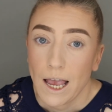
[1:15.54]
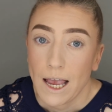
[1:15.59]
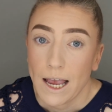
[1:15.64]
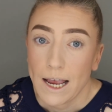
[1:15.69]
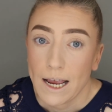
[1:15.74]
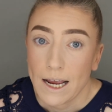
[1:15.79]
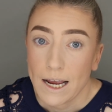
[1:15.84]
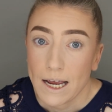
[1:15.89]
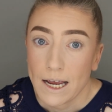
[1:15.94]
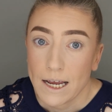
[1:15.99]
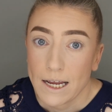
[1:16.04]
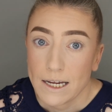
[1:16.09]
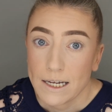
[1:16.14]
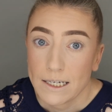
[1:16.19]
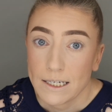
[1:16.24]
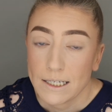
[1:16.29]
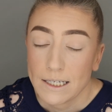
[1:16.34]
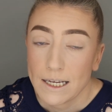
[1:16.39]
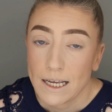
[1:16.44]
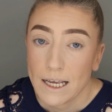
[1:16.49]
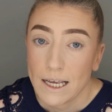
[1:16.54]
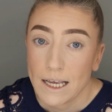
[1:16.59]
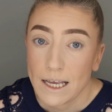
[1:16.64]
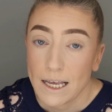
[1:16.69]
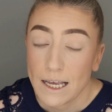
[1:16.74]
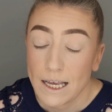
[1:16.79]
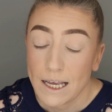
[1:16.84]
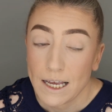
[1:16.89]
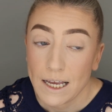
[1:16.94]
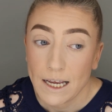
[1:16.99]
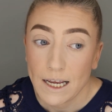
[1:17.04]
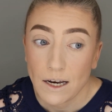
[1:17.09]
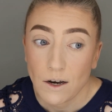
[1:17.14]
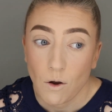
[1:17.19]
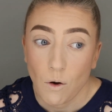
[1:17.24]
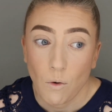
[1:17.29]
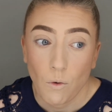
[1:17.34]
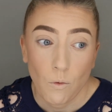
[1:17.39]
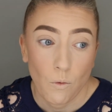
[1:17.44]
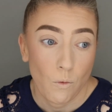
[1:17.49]
and it
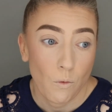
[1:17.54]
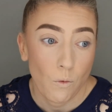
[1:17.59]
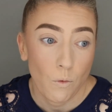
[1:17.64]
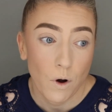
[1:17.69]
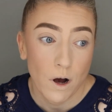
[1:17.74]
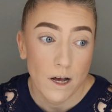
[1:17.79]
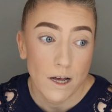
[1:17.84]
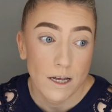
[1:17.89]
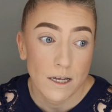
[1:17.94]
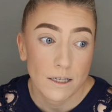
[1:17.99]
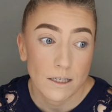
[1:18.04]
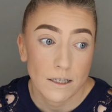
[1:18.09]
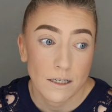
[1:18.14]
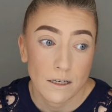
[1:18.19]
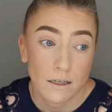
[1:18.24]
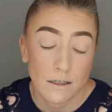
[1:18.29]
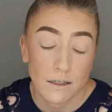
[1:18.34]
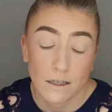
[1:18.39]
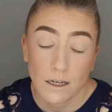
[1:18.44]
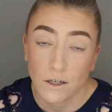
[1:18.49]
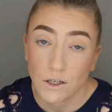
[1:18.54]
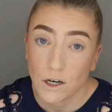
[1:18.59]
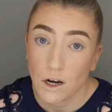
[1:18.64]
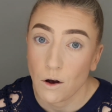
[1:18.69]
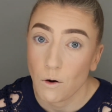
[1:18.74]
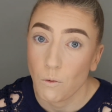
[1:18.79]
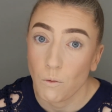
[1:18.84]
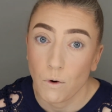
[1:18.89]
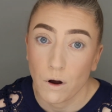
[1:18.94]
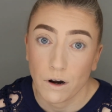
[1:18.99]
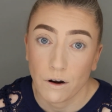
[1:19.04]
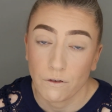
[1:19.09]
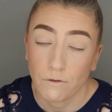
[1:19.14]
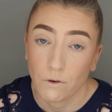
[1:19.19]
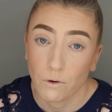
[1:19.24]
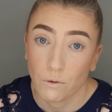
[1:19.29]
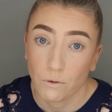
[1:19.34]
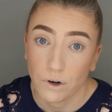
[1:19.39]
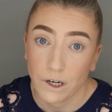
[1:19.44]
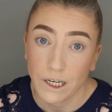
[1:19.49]
was such a
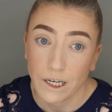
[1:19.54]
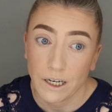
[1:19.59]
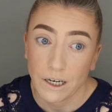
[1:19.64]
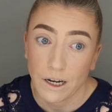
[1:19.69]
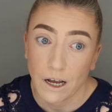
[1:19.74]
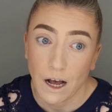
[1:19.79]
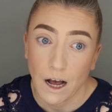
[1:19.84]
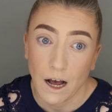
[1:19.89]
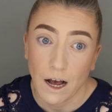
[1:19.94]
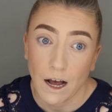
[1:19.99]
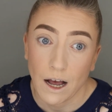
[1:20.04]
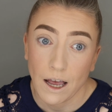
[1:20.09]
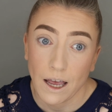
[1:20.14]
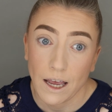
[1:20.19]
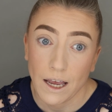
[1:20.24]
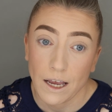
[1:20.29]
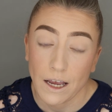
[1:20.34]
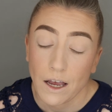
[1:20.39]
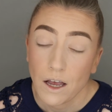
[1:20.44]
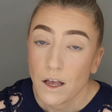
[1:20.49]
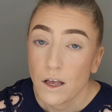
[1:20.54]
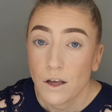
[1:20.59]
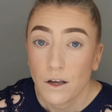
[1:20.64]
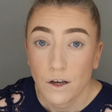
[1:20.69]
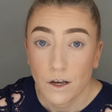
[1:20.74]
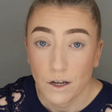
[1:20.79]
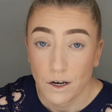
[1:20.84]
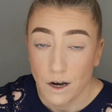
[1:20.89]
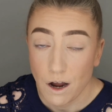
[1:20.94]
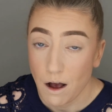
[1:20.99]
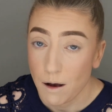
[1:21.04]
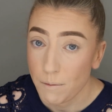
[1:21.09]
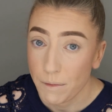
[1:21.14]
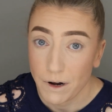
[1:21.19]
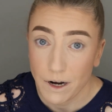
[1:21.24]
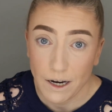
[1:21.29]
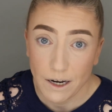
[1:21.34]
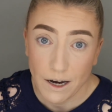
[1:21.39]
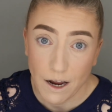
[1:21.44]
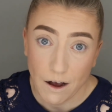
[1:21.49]
wonderful read. I could not
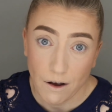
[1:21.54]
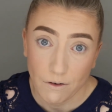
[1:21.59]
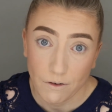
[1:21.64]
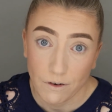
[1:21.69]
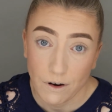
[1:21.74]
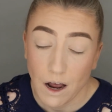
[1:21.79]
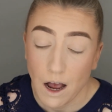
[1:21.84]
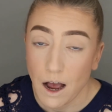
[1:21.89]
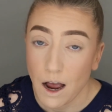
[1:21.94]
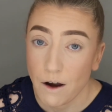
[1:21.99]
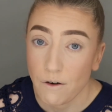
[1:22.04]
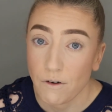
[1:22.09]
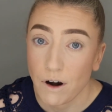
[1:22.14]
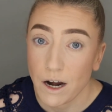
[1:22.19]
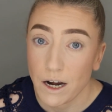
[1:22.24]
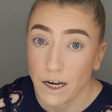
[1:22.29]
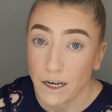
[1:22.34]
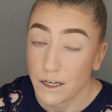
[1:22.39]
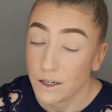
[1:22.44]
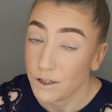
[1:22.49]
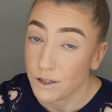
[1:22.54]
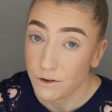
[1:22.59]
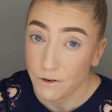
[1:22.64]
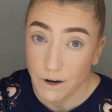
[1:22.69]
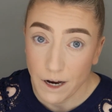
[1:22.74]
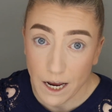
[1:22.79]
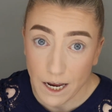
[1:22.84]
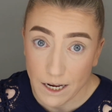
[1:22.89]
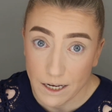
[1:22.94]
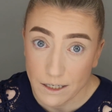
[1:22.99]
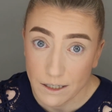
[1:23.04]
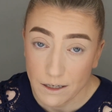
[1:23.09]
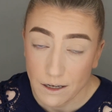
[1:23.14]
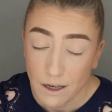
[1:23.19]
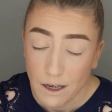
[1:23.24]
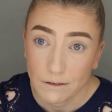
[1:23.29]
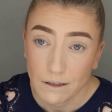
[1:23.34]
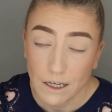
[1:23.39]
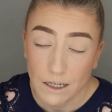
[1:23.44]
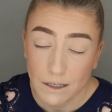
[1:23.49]
put it down. I read it in 2 days.
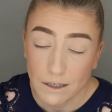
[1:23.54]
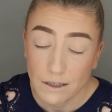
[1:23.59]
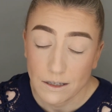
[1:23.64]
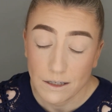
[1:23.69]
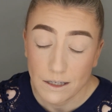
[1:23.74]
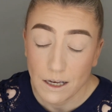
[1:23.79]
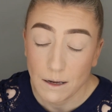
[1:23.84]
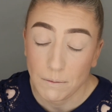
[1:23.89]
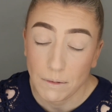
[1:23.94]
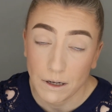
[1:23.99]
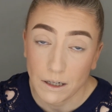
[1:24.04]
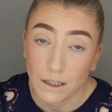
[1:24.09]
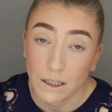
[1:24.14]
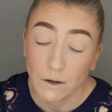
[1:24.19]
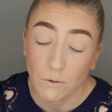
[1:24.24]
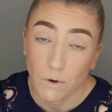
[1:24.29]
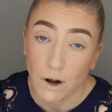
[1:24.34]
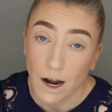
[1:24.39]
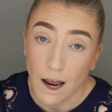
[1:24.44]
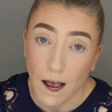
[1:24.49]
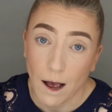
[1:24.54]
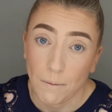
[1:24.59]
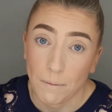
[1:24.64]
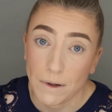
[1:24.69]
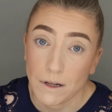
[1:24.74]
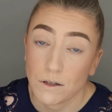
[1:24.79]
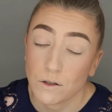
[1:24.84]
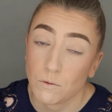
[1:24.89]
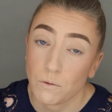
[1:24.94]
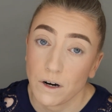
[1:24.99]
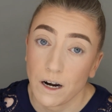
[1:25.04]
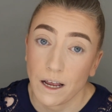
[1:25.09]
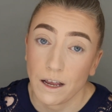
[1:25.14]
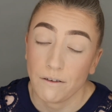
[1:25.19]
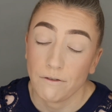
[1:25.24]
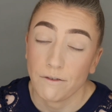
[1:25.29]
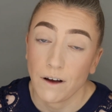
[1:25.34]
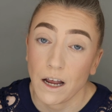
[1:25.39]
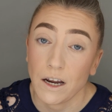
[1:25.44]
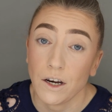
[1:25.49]
That's typically what happens when I
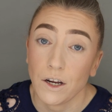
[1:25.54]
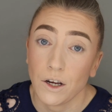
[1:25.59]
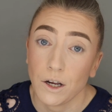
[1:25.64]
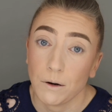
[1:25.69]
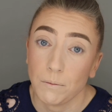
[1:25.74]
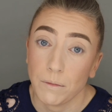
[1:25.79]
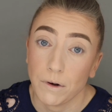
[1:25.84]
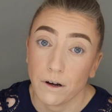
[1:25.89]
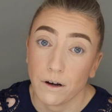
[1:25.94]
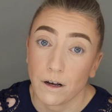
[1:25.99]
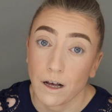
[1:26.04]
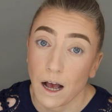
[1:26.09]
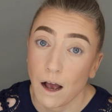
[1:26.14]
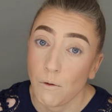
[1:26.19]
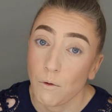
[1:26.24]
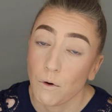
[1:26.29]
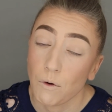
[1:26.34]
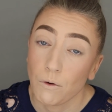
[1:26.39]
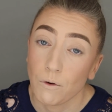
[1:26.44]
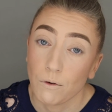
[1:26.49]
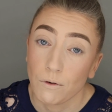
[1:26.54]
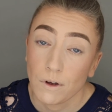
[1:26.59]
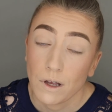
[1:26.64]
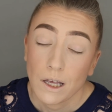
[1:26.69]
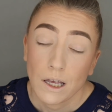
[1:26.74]
find a good book. I will